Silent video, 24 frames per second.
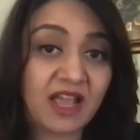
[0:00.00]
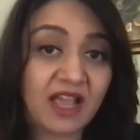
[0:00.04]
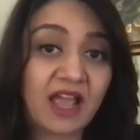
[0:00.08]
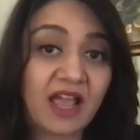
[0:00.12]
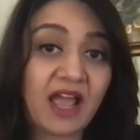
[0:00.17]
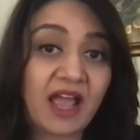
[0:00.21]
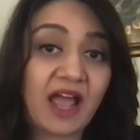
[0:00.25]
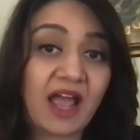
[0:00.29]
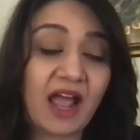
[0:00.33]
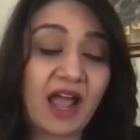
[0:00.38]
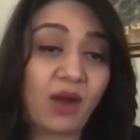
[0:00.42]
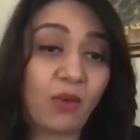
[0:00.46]

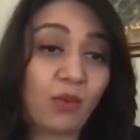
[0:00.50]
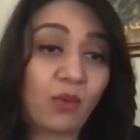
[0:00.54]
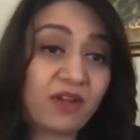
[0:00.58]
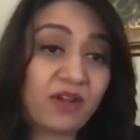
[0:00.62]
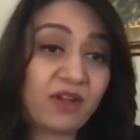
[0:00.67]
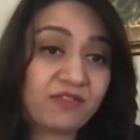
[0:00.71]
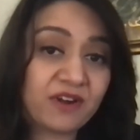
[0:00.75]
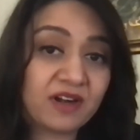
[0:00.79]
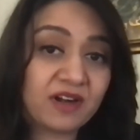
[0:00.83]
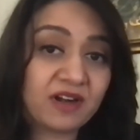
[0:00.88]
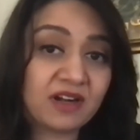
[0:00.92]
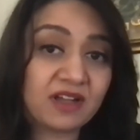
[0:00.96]

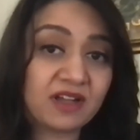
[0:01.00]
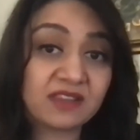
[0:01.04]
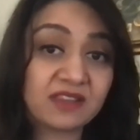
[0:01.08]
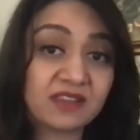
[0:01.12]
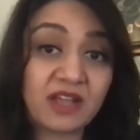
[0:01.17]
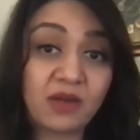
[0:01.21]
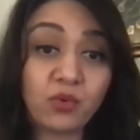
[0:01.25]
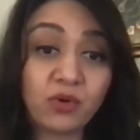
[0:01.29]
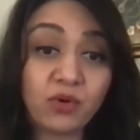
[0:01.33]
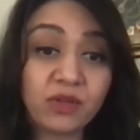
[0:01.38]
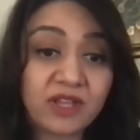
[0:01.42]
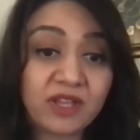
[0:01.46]
However,
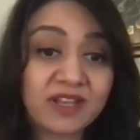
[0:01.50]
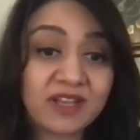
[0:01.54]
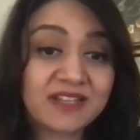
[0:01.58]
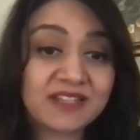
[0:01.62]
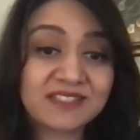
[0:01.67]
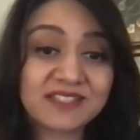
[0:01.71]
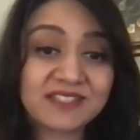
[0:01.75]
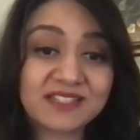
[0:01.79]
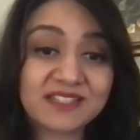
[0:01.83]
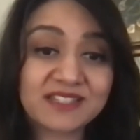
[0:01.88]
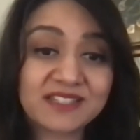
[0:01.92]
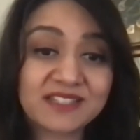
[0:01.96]
they wouldn't
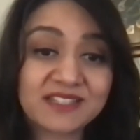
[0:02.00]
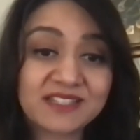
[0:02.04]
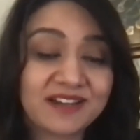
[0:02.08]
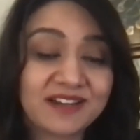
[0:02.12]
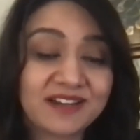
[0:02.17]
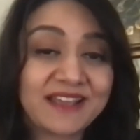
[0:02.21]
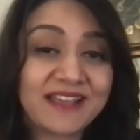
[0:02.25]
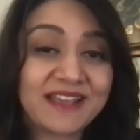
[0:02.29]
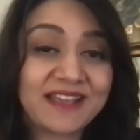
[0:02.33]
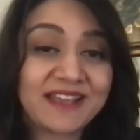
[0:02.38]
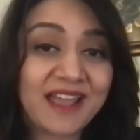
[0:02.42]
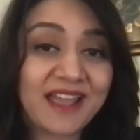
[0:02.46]

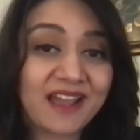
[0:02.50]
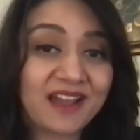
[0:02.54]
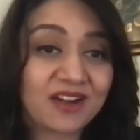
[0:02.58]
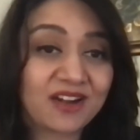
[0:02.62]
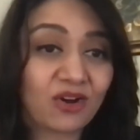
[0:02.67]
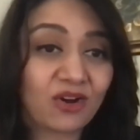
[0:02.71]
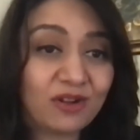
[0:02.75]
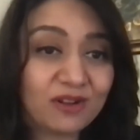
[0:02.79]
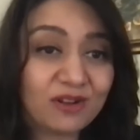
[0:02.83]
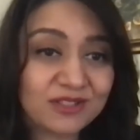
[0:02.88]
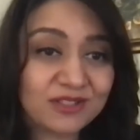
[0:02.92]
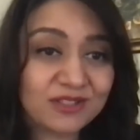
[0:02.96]
necessarily care
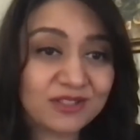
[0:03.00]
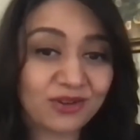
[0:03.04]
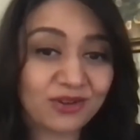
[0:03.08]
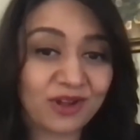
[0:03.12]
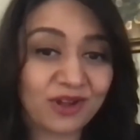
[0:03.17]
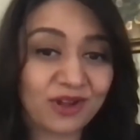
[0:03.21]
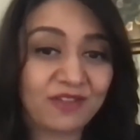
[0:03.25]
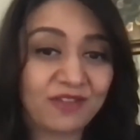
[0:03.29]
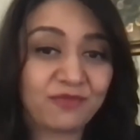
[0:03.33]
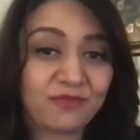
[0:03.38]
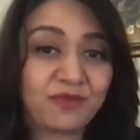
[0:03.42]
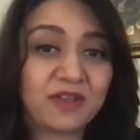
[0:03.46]
also
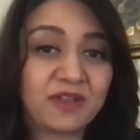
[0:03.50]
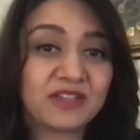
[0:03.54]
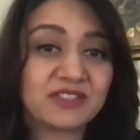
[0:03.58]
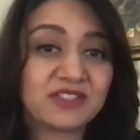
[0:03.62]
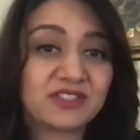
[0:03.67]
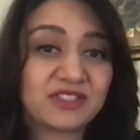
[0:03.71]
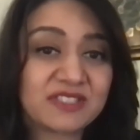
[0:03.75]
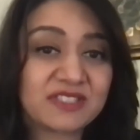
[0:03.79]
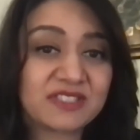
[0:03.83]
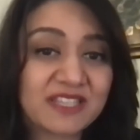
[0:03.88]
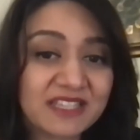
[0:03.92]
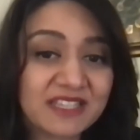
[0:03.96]
if we
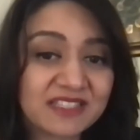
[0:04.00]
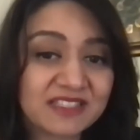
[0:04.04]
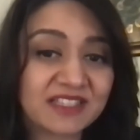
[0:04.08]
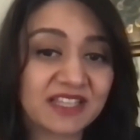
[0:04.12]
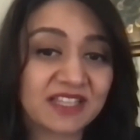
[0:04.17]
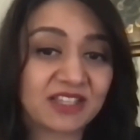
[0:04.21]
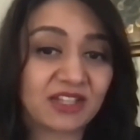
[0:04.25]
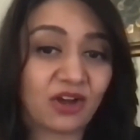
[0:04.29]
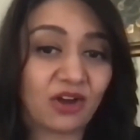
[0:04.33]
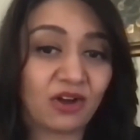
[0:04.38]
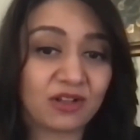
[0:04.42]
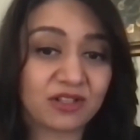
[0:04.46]
cease
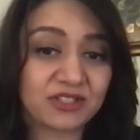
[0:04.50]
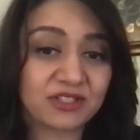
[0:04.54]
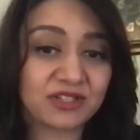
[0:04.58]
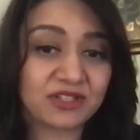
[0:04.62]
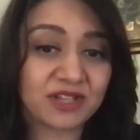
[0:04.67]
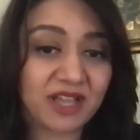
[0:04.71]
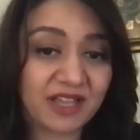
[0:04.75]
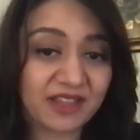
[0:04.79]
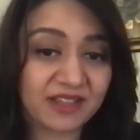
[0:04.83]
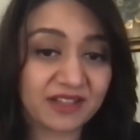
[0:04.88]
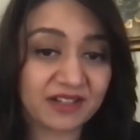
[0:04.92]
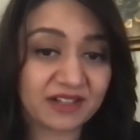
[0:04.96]
that
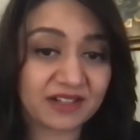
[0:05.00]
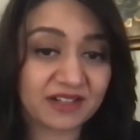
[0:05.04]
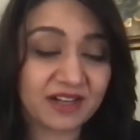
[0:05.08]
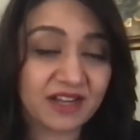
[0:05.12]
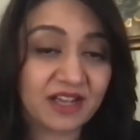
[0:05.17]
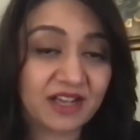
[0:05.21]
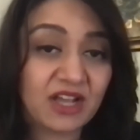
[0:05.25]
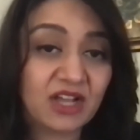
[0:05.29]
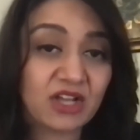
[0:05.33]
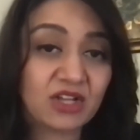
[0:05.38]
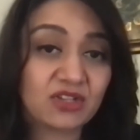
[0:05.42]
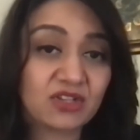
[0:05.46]
altogether.
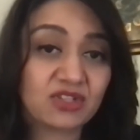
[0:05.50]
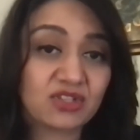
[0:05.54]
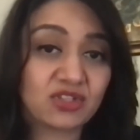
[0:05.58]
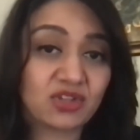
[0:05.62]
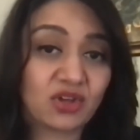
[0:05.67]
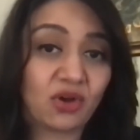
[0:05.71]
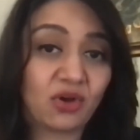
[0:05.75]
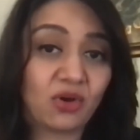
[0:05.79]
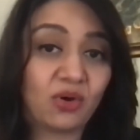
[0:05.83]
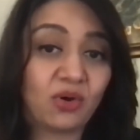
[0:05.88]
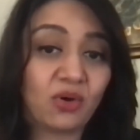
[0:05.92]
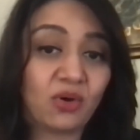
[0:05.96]

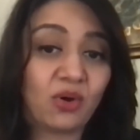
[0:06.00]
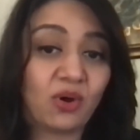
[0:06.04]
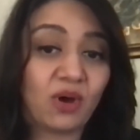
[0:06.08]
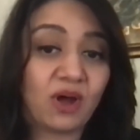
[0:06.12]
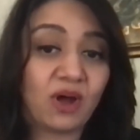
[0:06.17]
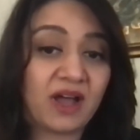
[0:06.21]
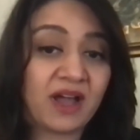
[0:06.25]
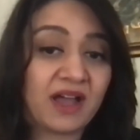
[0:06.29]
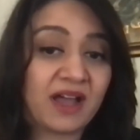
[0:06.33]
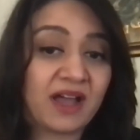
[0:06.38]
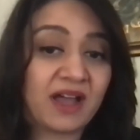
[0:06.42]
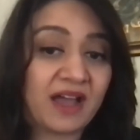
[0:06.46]
So
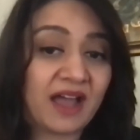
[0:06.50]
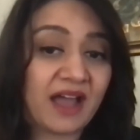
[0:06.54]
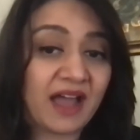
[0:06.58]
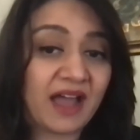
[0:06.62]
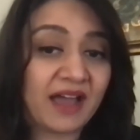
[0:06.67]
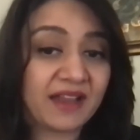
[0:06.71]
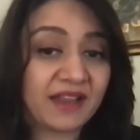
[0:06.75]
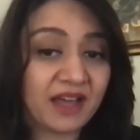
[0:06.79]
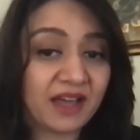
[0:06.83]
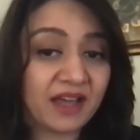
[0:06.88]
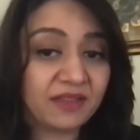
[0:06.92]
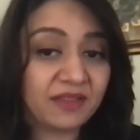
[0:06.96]

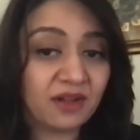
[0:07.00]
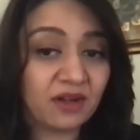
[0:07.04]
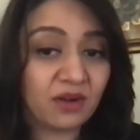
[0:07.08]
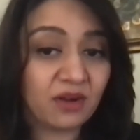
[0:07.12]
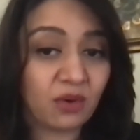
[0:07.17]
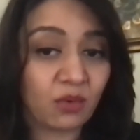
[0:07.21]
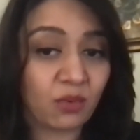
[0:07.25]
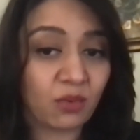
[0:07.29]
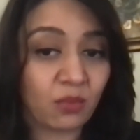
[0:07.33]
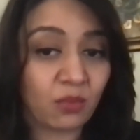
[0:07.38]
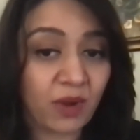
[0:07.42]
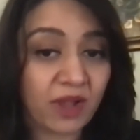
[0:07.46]
another
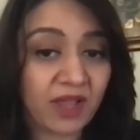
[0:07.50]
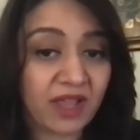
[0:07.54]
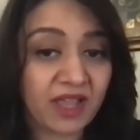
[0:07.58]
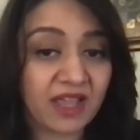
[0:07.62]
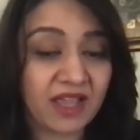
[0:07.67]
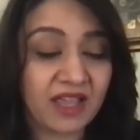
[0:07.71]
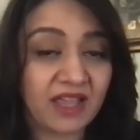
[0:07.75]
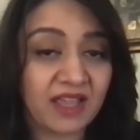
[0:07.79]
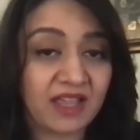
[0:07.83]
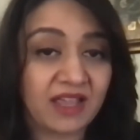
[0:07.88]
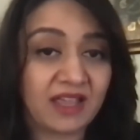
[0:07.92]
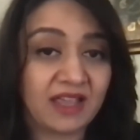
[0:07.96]

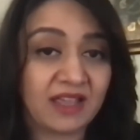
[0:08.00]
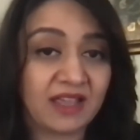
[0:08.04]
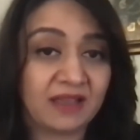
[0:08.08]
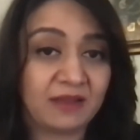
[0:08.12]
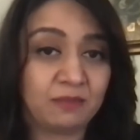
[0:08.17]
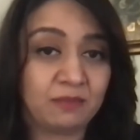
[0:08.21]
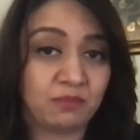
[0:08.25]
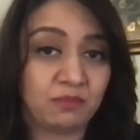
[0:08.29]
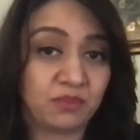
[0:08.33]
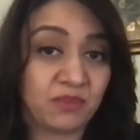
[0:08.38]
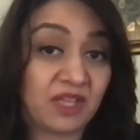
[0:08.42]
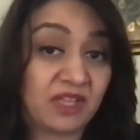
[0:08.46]
way,
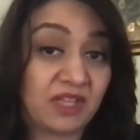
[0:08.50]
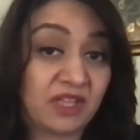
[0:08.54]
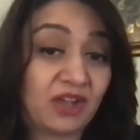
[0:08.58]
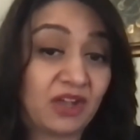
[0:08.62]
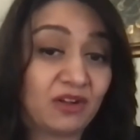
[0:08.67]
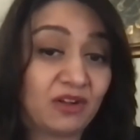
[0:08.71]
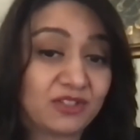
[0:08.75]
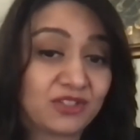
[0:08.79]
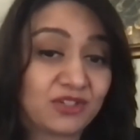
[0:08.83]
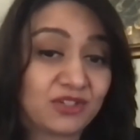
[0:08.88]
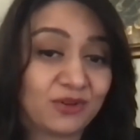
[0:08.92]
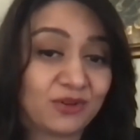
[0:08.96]
they
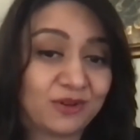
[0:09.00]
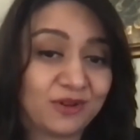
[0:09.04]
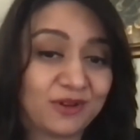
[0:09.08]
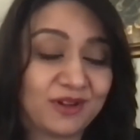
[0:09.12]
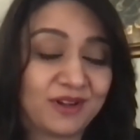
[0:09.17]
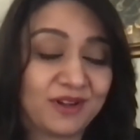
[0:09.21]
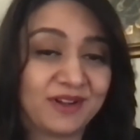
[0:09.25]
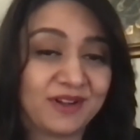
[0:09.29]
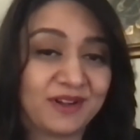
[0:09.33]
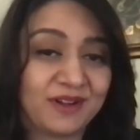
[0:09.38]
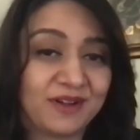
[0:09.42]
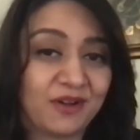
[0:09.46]
also
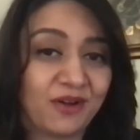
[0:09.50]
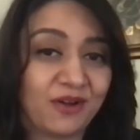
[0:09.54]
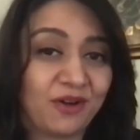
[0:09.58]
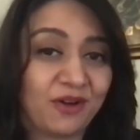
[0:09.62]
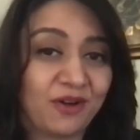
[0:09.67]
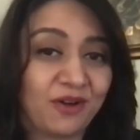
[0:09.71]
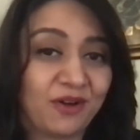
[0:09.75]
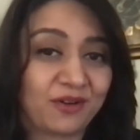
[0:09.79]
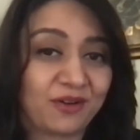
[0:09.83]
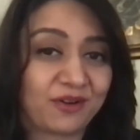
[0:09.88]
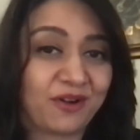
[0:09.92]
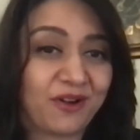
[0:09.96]

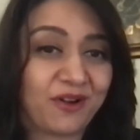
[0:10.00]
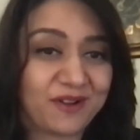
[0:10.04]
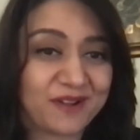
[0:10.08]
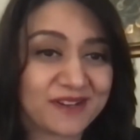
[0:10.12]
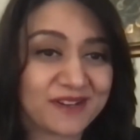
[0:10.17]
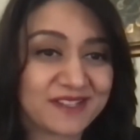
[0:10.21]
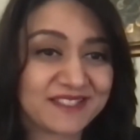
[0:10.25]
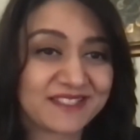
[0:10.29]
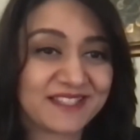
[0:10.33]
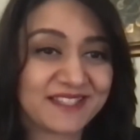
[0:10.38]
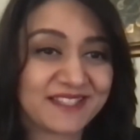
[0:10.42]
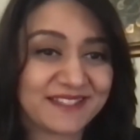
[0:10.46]
are
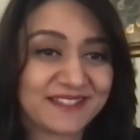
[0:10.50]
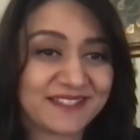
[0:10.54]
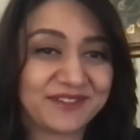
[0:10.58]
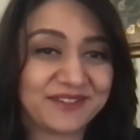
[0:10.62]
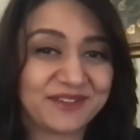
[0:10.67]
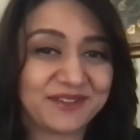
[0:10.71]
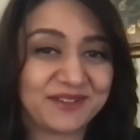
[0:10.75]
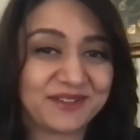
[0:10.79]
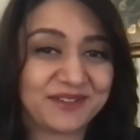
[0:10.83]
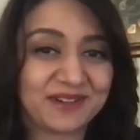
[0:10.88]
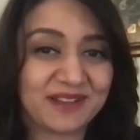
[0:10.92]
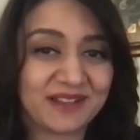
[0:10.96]
cognizant
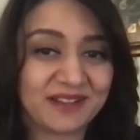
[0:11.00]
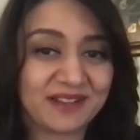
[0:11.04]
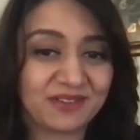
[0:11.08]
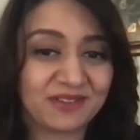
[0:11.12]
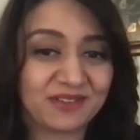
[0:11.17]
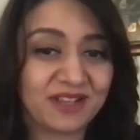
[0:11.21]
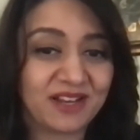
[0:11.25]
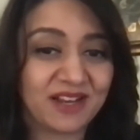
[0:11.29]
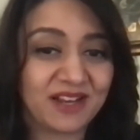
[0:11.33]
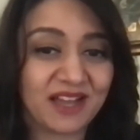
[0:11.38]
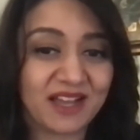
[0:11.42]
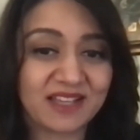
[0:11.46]
or
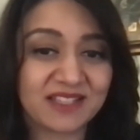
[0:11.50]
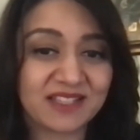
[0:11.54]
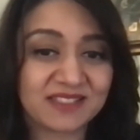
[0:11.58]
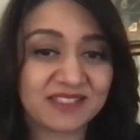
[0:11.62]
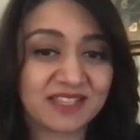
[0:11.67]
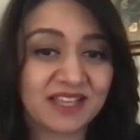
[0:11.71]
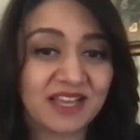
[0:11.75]
realize